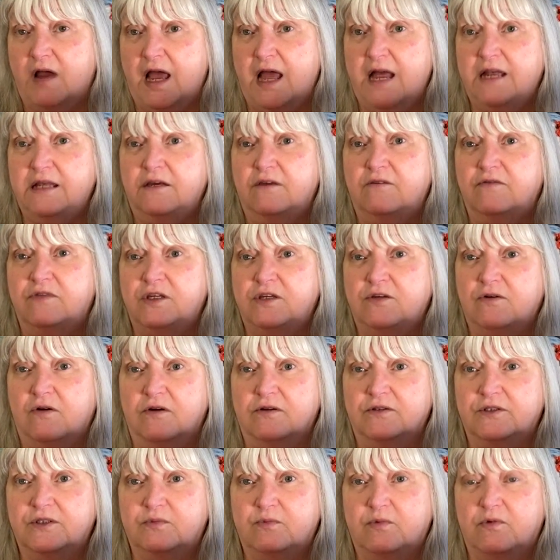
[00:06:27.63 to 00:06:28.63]
any of the
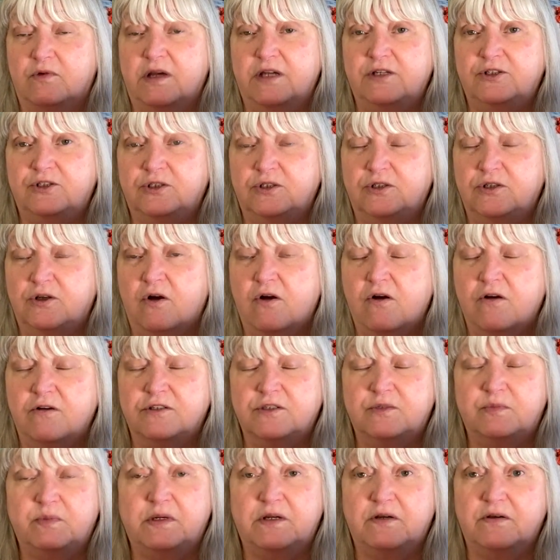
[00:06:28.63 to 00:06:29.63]
Yarnspiration
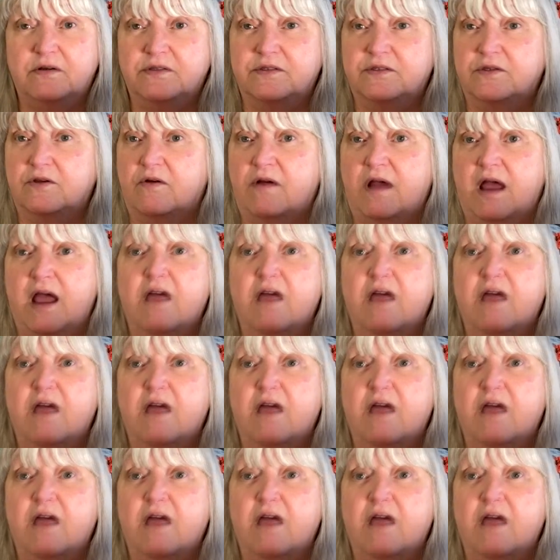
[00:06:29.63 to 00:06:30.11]
yarns because they're